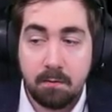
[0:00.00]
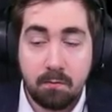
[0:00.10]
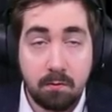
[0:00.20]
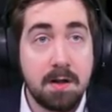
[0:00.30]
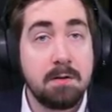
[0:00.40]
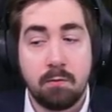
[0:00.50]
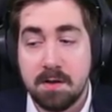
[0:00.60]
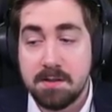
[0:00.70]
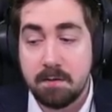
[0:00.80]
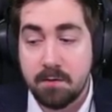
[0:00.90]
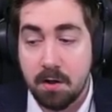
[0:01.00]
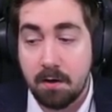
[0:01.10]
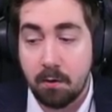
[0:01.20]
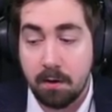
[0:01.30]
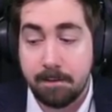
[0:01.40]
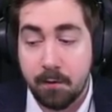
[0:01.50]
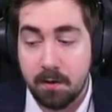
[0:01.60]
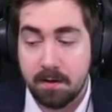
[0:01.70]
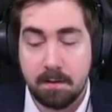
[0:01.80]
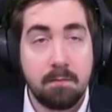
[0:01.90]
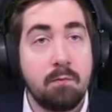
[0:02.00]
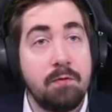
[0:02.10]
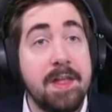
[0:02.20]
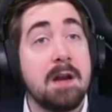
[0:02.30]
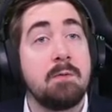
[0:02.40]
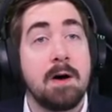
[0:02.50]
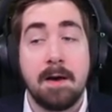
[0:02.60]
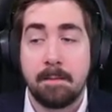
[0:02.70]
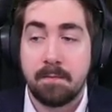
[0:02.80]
Well, once you've done all four of them, then what?